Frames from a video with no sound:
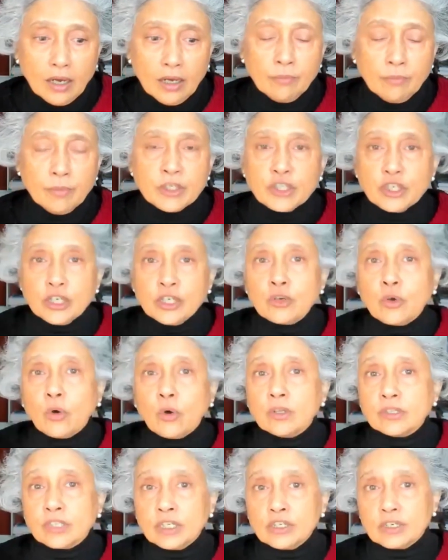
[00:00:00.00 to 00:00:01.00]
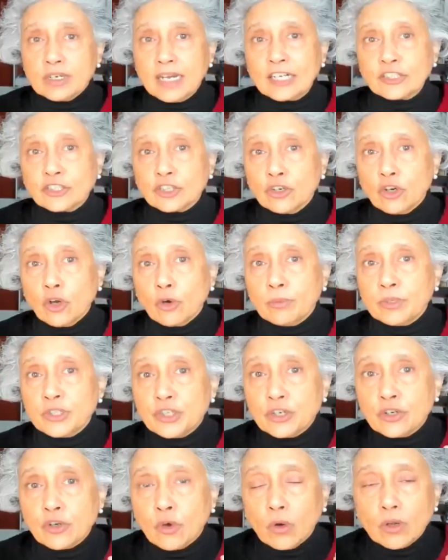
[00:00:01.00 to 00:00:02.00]
which it calls international law,
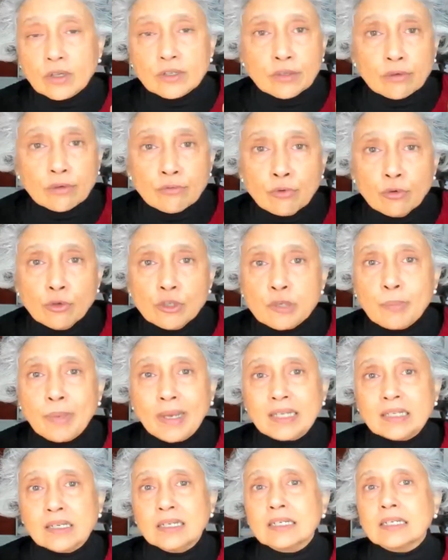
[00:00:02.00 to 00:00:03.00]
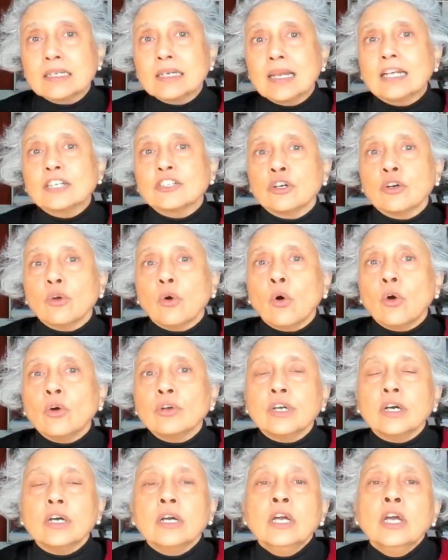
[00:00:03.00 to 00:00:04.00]
which it calls the rules-based international
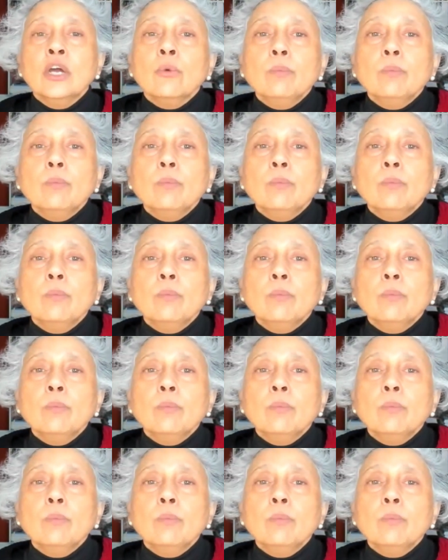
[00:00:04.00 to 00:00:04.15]
order,